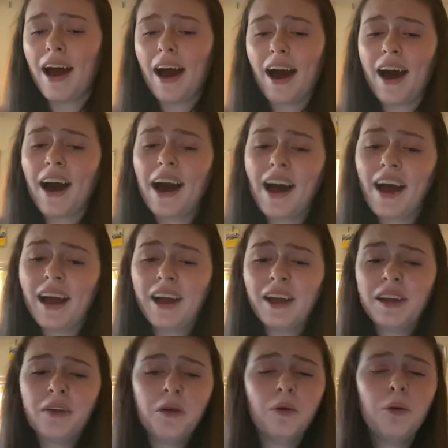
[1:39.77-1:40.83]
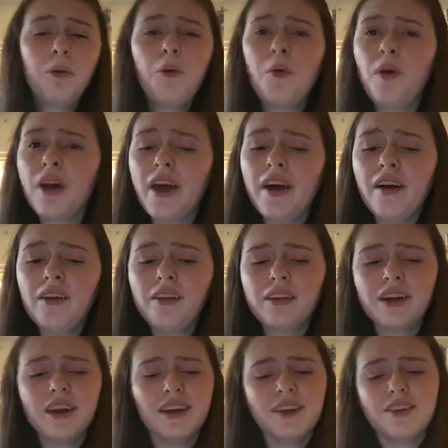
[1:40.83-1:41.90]
I will
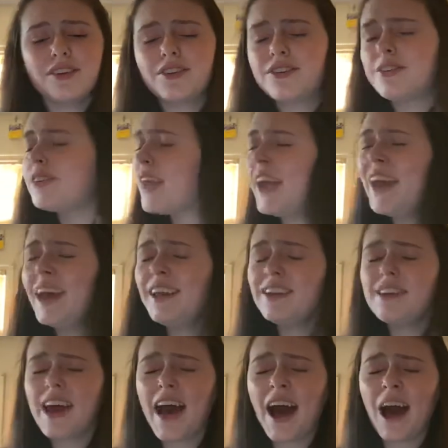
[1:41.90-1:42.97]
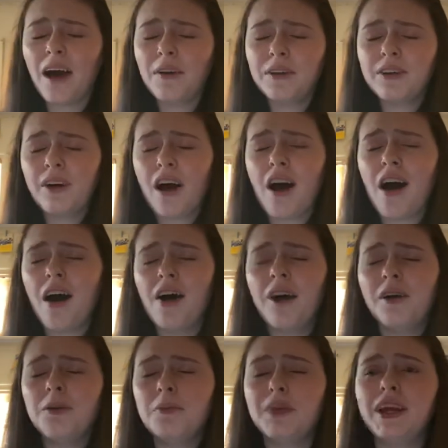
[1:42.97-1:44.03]
send out an
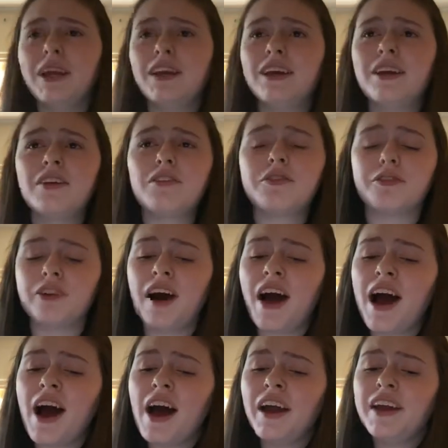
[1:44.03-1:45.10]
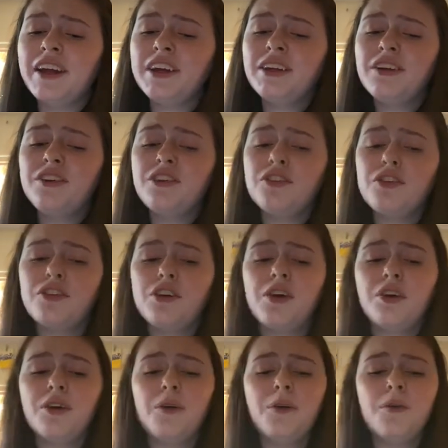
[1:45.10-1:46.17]
army to find
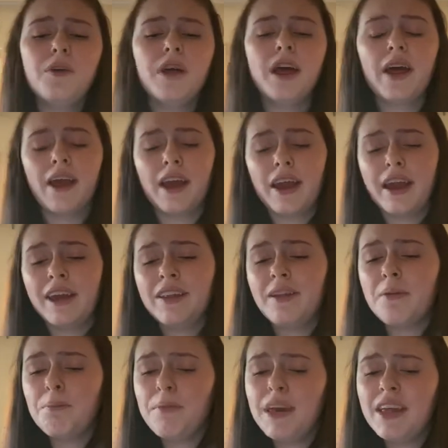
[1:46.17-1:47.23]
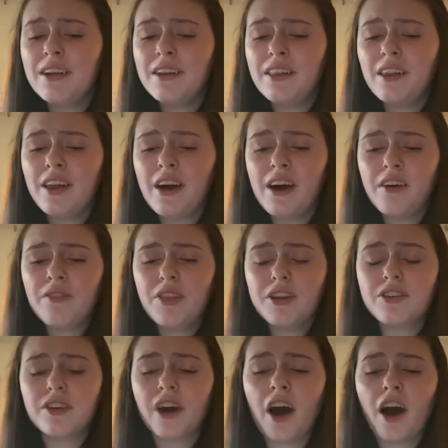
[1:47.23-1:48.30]
you in the middle of the
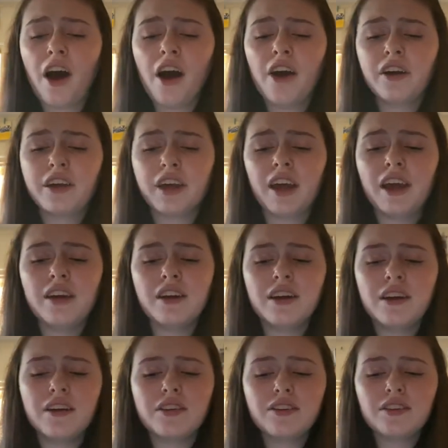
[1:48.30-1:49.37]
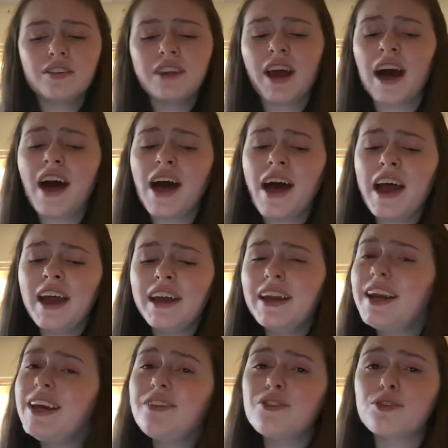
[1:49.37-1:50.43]
darkest night,
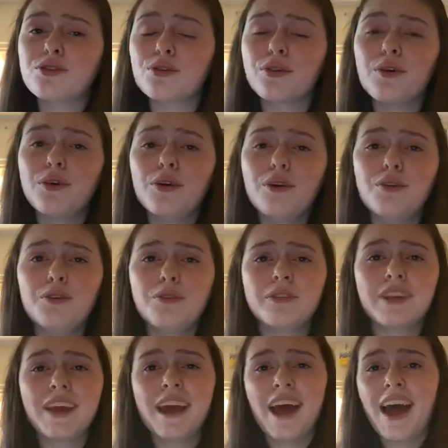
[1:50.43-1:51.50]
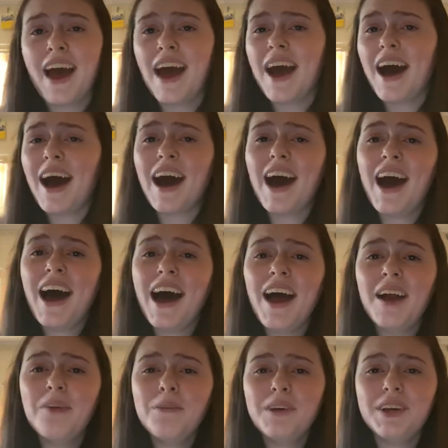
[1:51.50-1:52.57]
it's true.
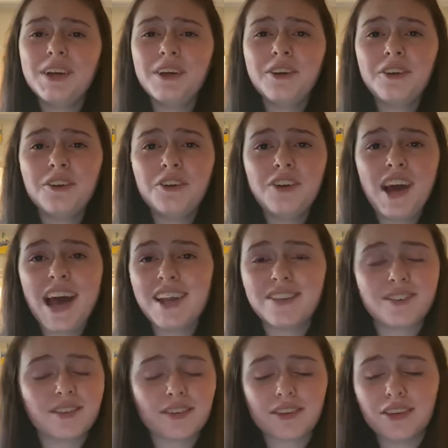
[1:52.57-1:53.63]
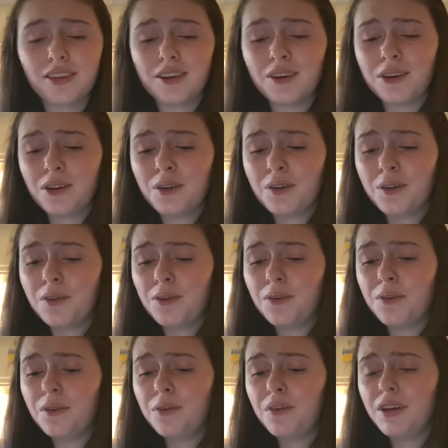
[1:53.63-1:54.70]
I will
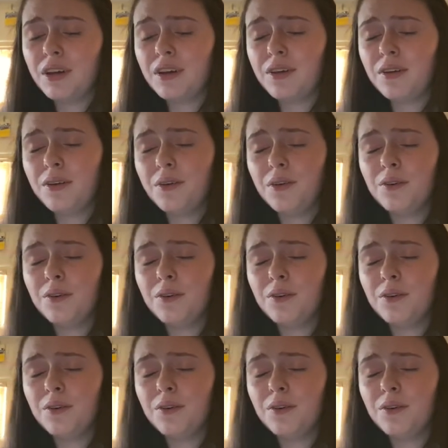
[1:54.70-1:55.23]
rescue you.